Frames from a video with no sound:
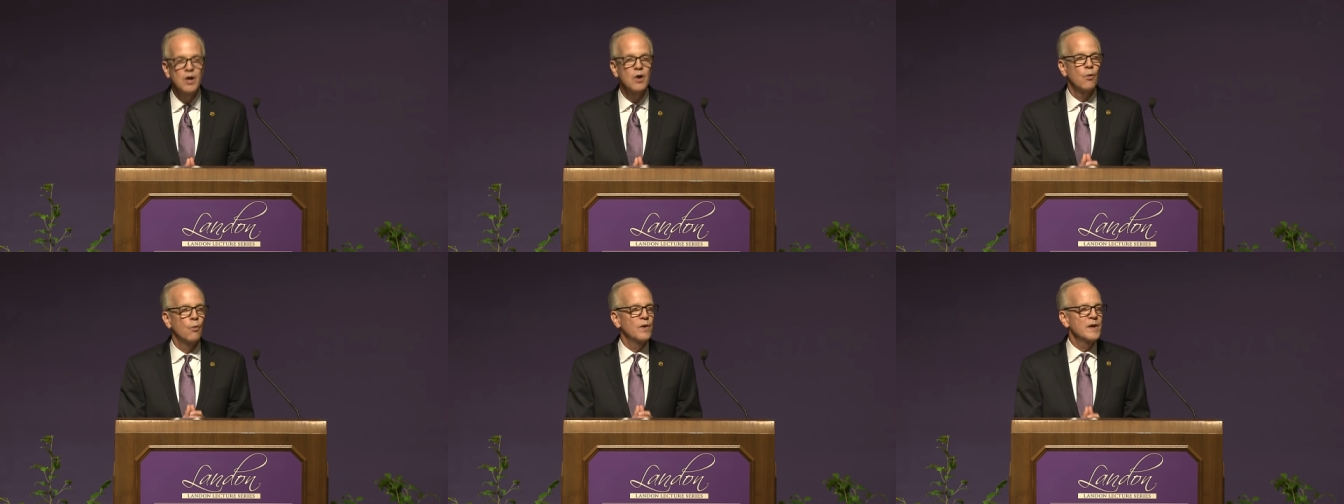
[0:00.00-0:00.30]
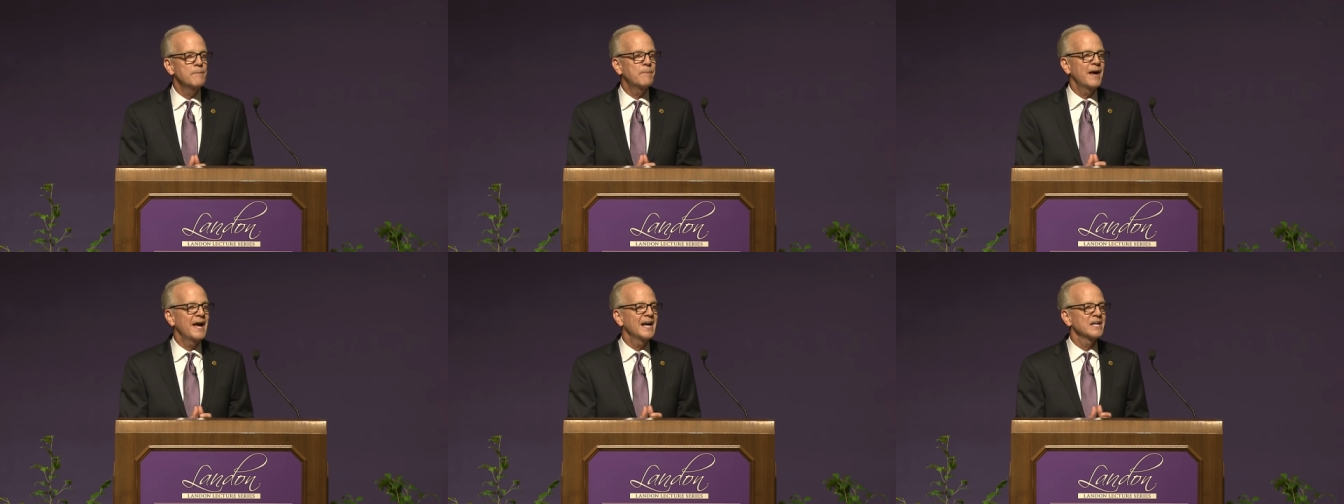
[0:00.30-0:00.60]
we
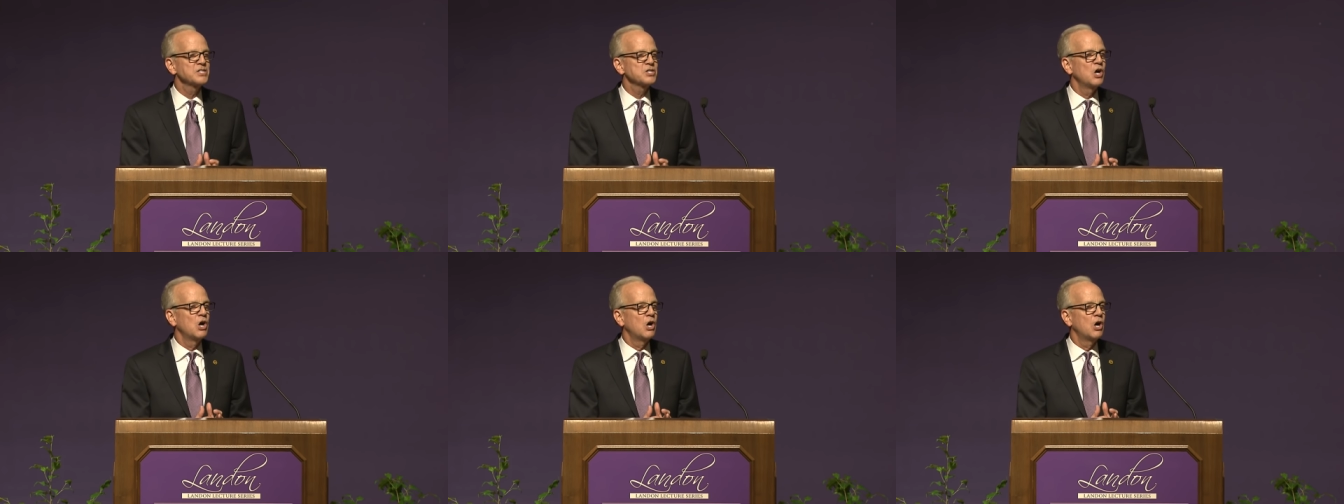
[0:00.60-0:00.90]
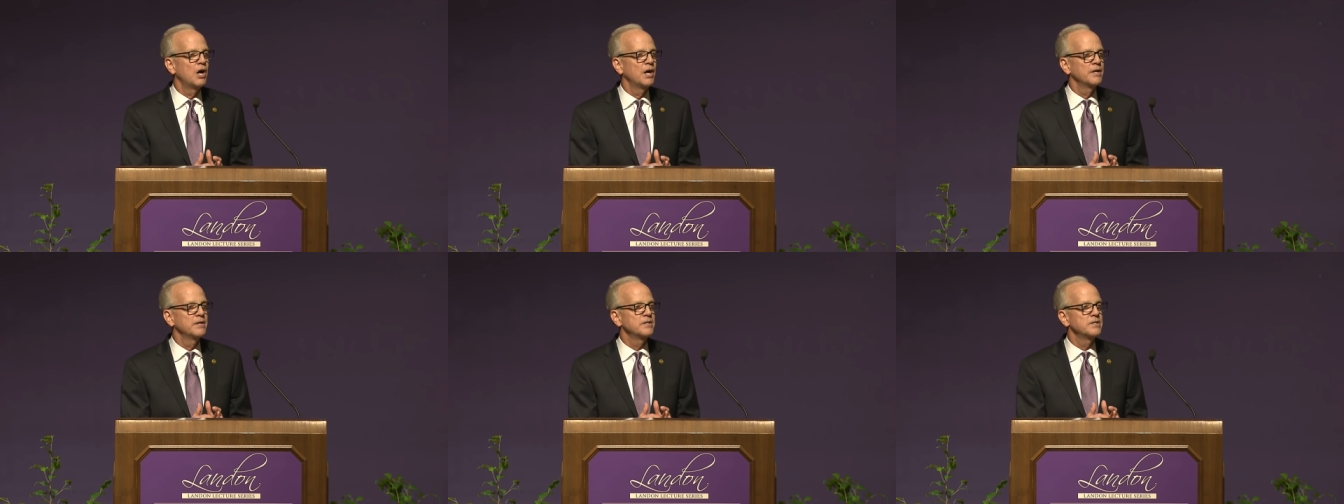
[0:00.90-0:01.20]
pass
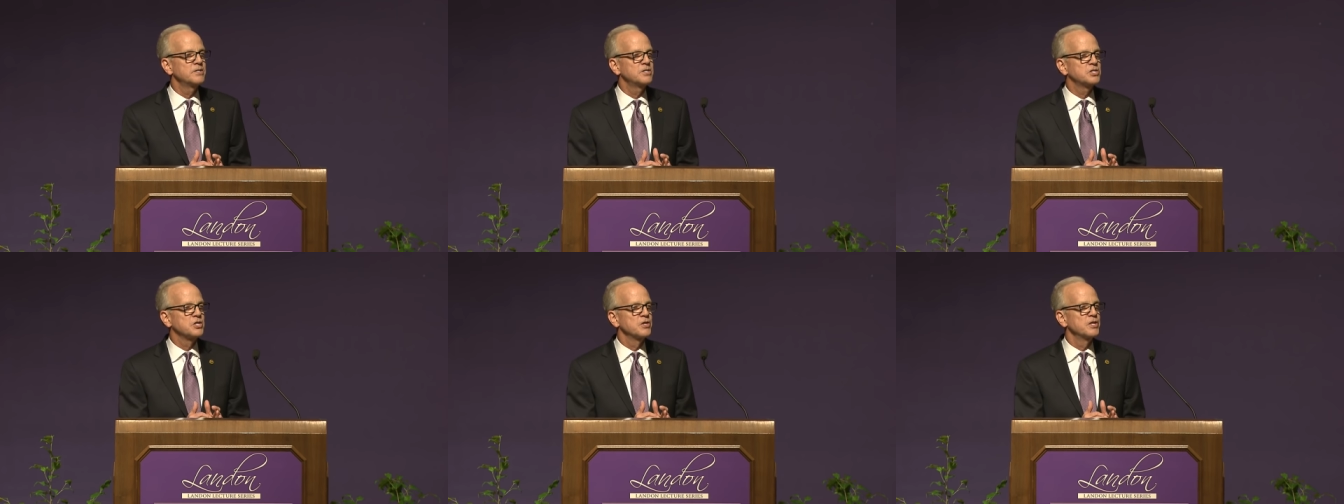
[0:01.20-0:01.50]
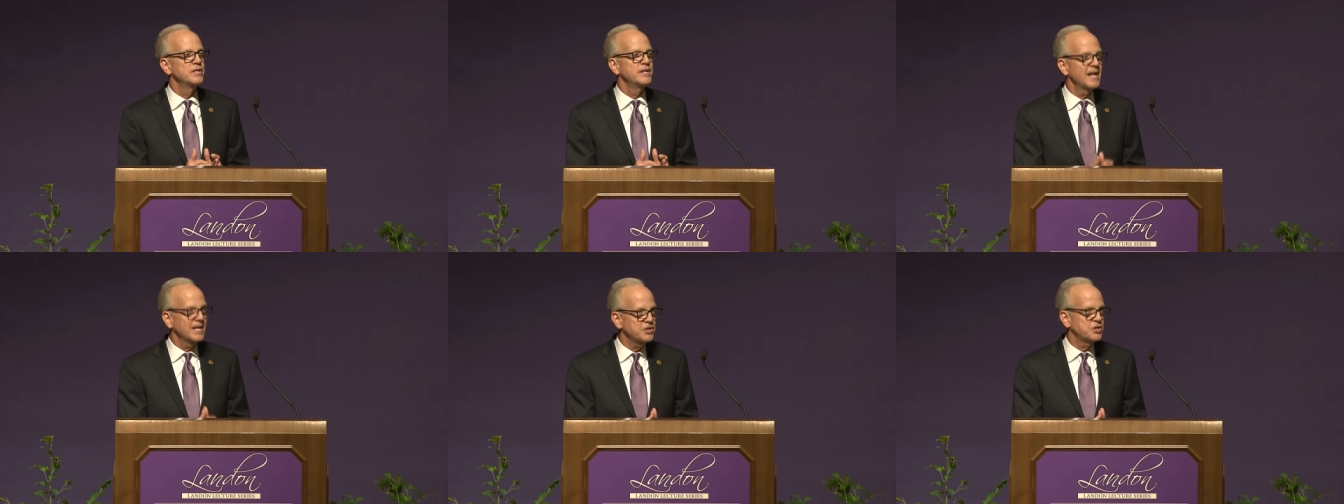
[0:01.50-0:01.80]
on to the
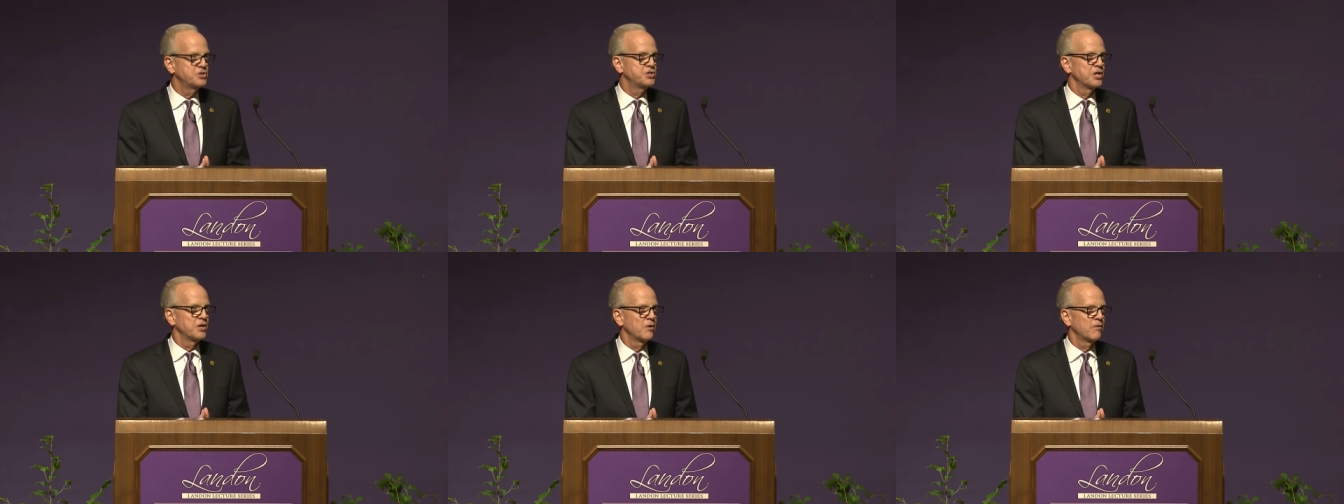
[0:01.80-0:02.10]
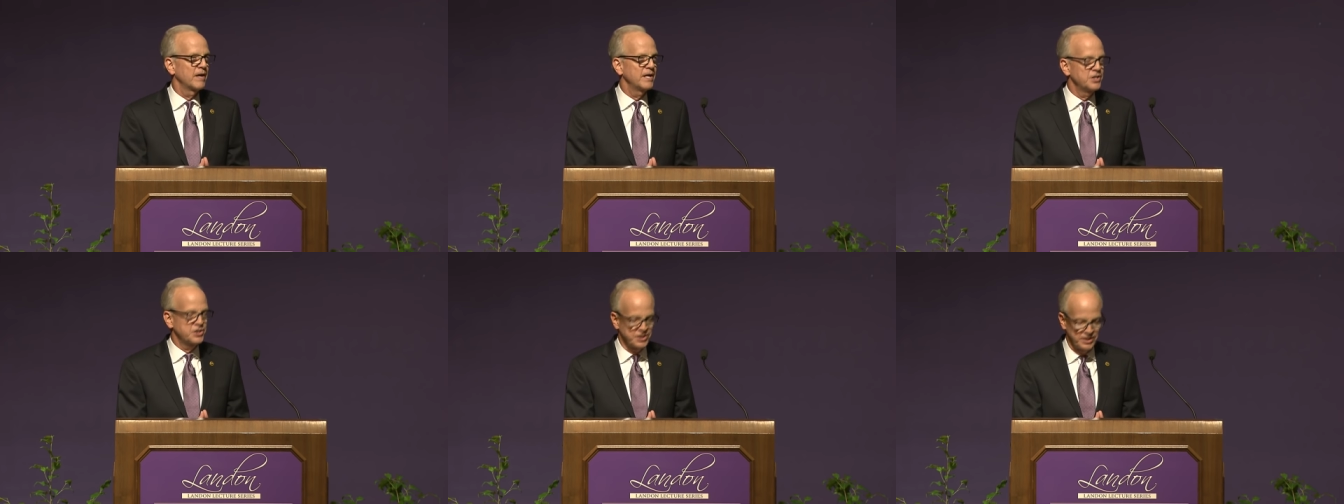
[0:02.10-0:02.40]
next
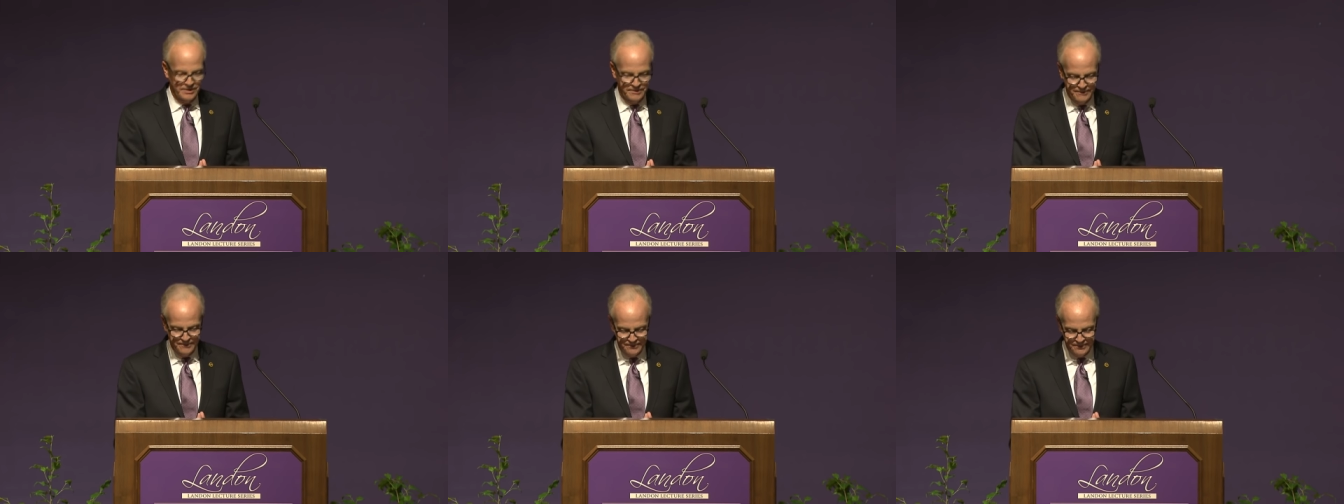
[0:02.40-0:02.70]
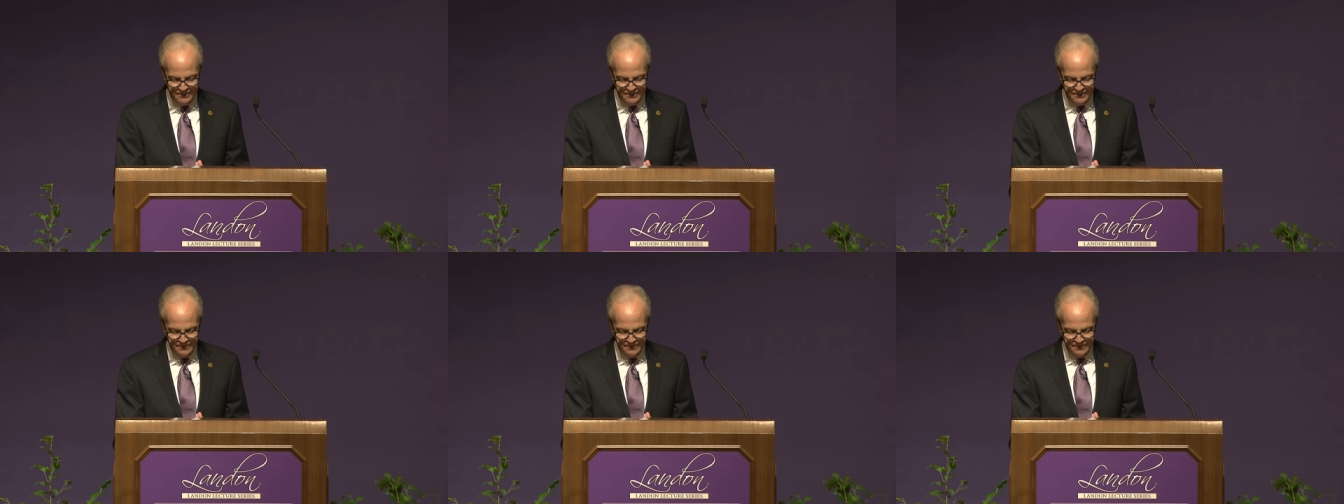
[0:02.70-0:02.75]
generation